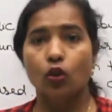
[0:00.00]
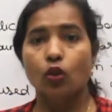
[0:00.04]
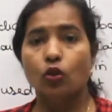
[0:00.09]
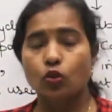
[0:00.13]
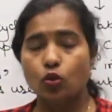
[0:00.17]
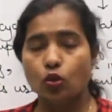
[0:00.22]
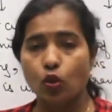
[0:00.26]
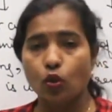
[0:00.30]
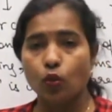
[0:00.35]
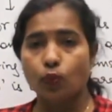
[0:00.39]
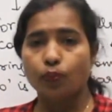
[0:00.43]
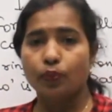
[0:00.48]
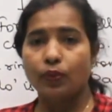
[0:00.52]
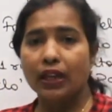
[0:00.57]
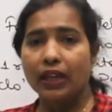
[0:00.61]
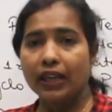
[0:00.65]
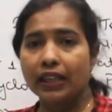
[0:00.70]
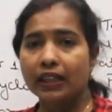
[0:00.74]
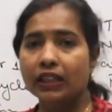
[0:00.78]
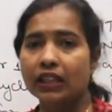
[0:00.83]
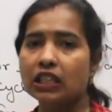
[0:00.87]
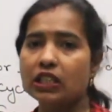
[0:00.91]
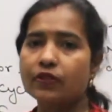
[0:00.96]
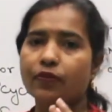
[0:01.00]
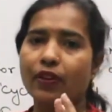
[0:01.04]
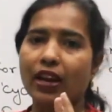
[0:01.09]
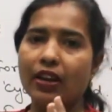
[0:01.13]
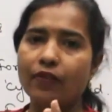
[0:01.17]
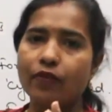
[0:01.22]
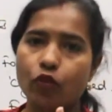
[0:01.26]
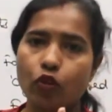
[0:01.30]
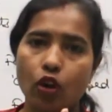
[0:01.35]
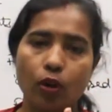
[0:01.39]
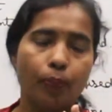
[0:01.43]
So in these
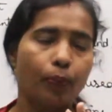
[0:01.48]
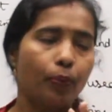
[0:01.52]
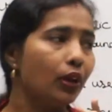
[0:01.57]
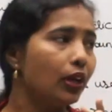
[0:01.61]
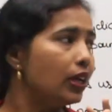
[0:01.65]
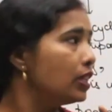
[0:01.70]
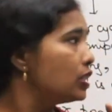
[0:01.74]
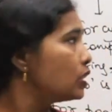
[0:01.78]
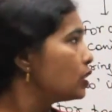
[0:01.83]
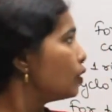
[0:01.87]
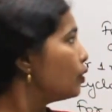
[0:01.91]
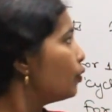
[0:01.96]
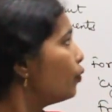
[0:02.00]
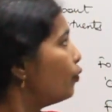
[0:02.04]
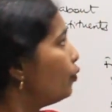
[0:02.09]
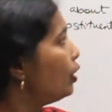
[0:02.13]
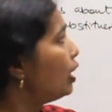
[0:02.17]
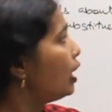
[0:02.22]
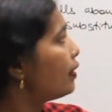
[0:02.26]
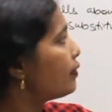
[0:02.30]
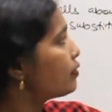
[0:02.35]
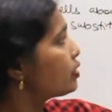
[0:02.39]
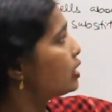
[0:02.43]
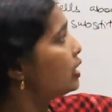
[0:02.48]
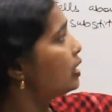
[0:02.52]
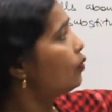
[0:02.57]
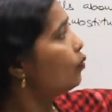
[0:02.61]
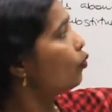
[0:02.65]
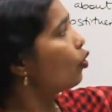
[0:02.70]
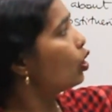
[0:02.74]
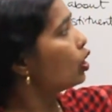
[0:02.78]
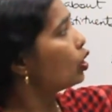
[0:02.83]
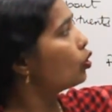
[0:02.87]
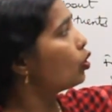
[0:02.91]
5 components we have
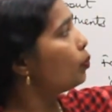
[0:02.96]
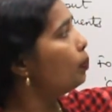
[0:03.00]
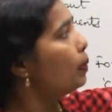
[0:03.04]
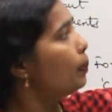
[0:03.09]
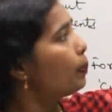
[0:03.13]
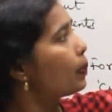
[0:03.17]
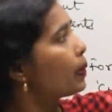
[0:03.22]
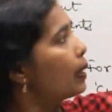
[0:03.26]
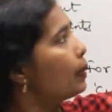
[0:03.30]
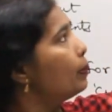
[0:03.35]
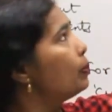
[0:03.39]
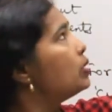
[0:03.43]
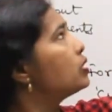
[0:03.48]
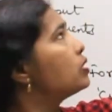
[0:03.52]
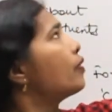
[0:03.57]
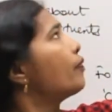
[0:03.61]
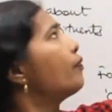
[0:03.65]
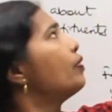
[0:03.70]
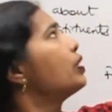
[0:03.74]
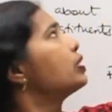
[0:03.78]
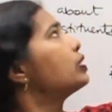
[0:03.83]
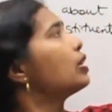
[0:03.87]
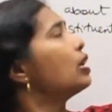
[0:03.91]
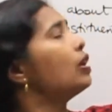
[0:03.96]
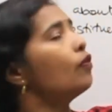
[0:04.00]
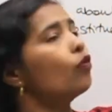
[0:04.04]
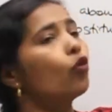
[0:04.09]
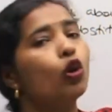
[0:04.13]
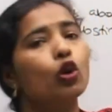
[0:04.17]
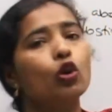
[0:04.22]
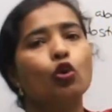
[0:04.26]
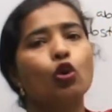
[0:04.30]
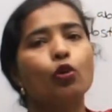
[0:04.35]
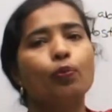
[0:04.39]
seen what could be primary suffix and
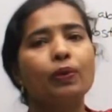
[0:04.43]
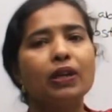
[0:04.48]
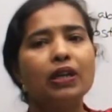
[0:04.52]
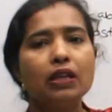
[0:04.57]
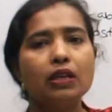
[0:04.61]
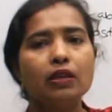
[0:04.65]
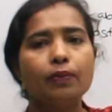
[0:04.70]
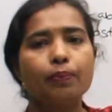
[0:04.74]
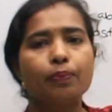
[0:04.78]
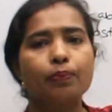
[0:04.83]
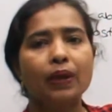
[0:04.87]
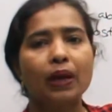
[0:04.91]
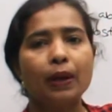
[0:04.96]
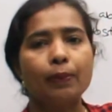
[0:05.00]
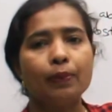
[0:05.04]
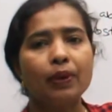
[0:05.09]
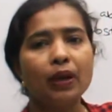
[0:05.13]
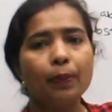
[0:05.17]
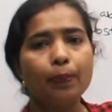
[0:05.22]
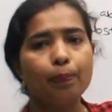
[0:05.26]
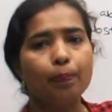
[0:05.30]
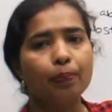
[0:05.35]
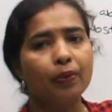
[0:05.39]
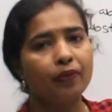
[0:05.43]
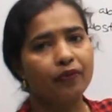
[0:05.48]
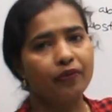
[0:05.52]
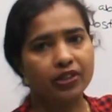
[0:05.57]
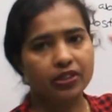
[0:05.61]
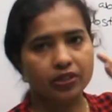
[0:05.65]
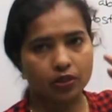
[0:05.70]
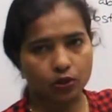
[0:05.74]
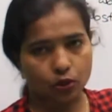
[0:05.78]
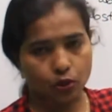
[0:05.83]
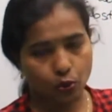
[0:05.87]
what could be primary
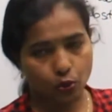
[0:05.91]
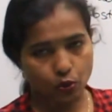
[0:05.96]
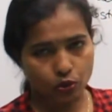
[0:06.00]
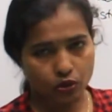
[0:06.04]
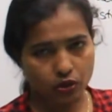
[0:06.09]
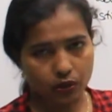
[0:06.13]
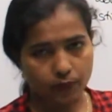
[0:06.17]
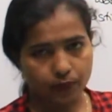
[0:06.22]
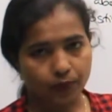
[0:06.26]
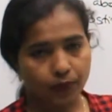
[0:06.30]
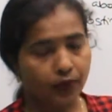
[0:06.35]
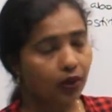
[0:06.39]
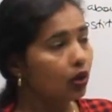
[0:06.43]
prefixes used.